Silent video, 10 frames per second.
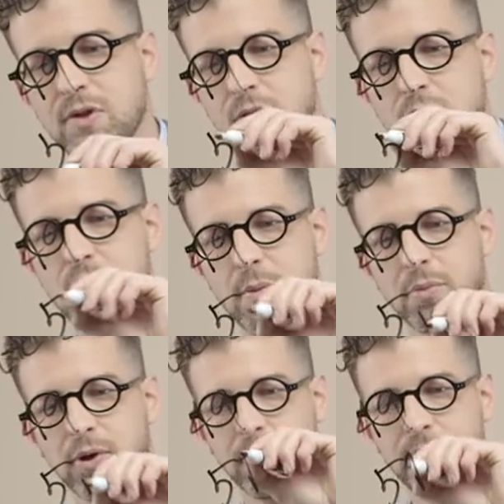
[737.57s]
there's a new
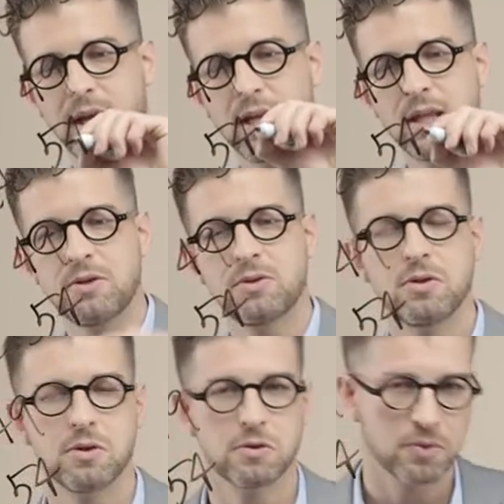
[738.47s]
emperor, and he lets the
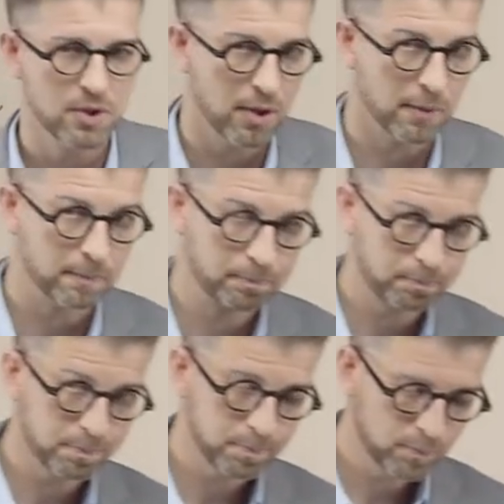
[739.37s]
Jews return.
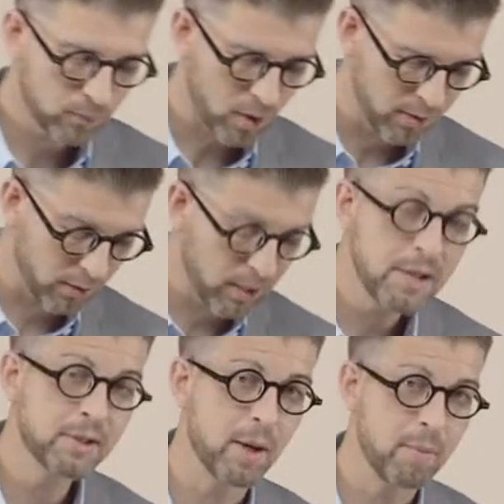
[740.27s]
They're
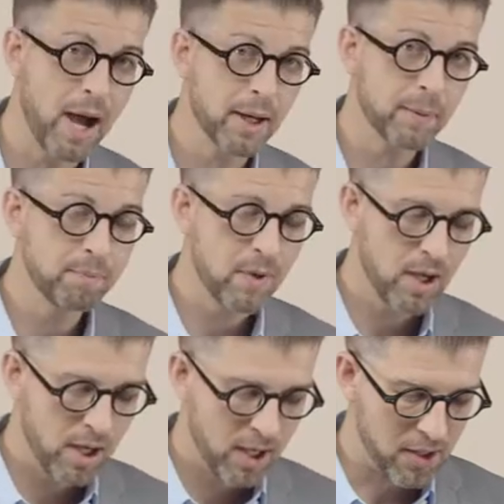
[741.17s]
glad to come back.
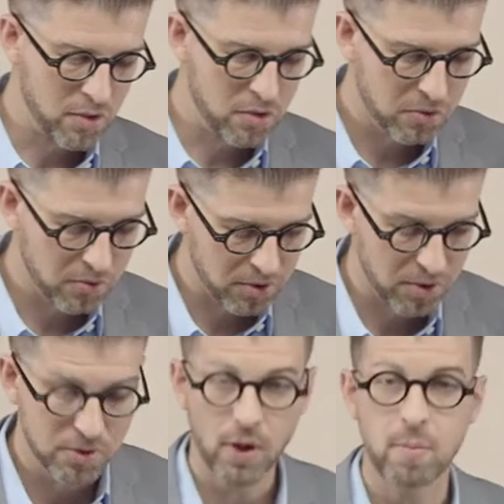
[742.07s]
And the Jewish
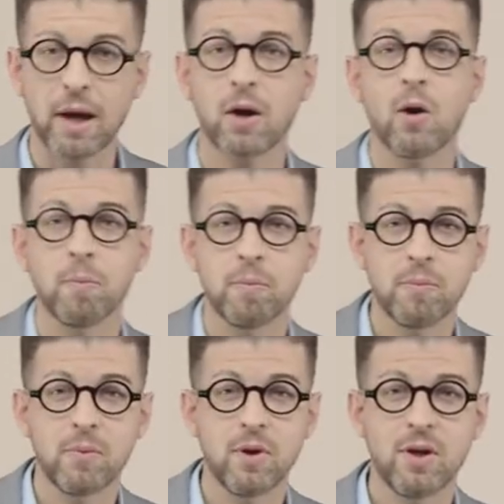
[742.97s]
Christians come back home
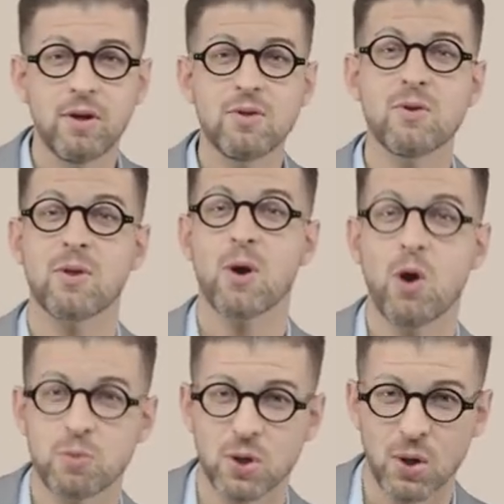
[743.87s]
to their
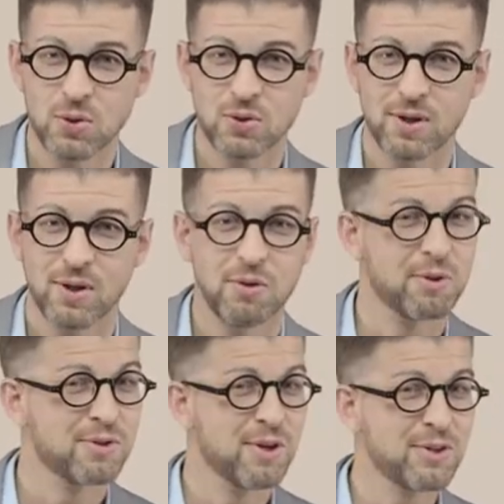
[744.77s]
home church,
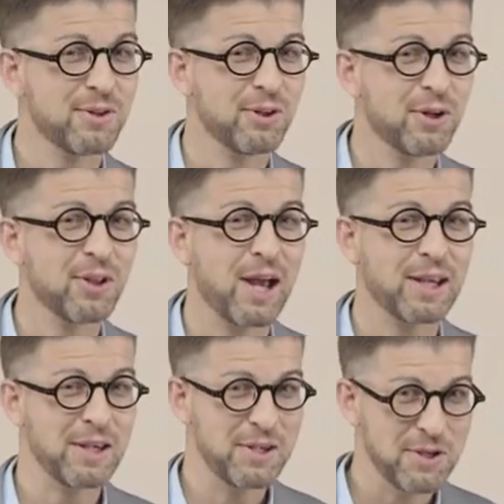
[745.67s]
which doesn't look
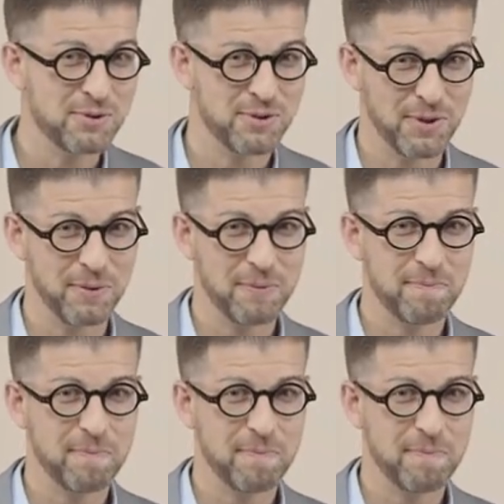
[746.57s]
like it used to.